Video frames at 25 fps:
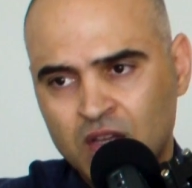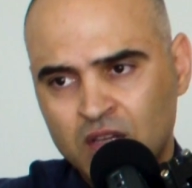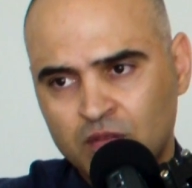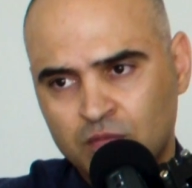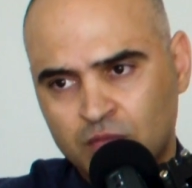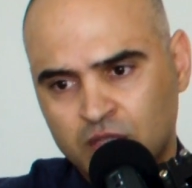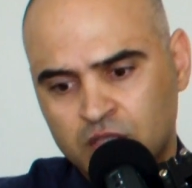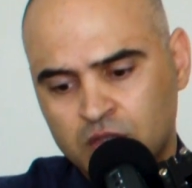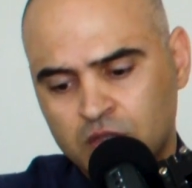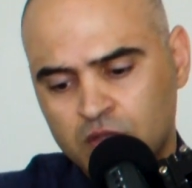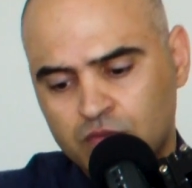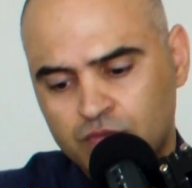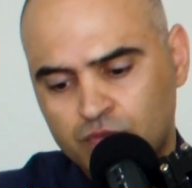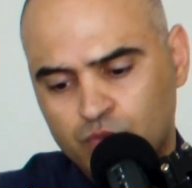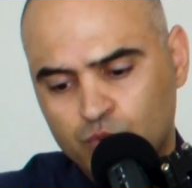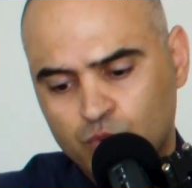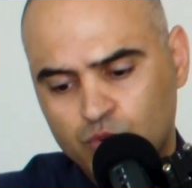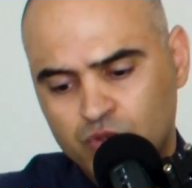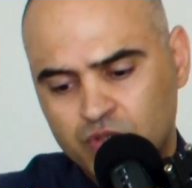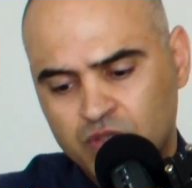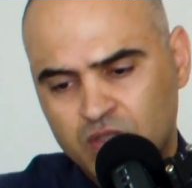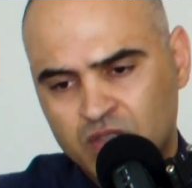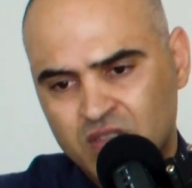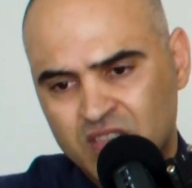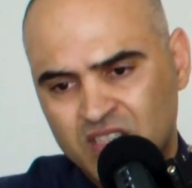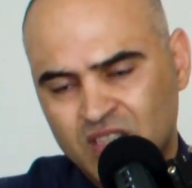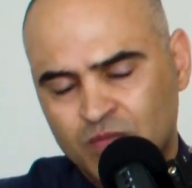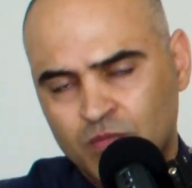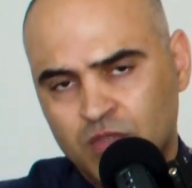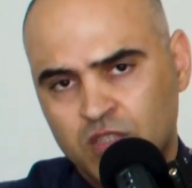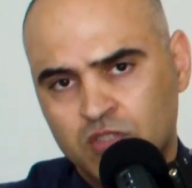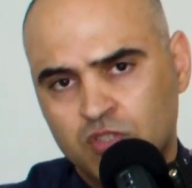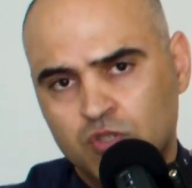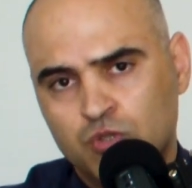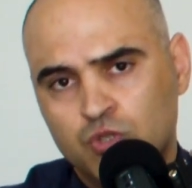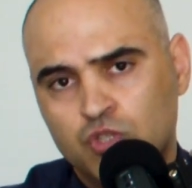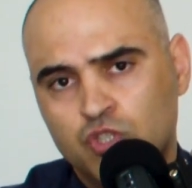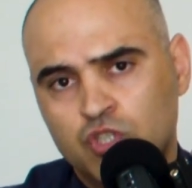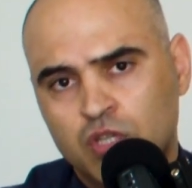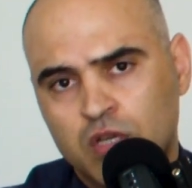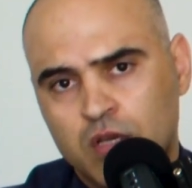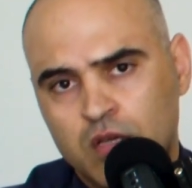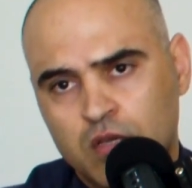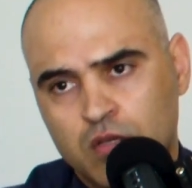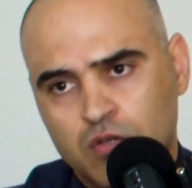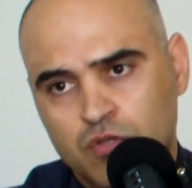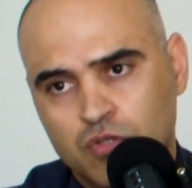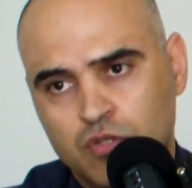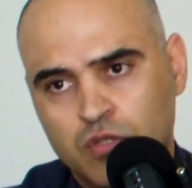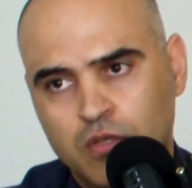But forcing someone to
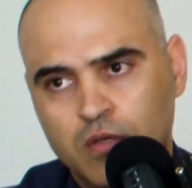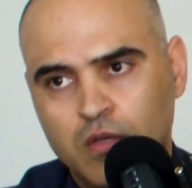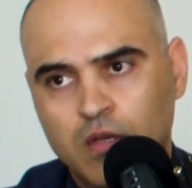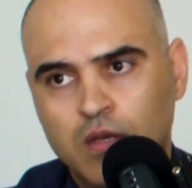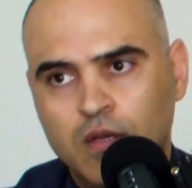change,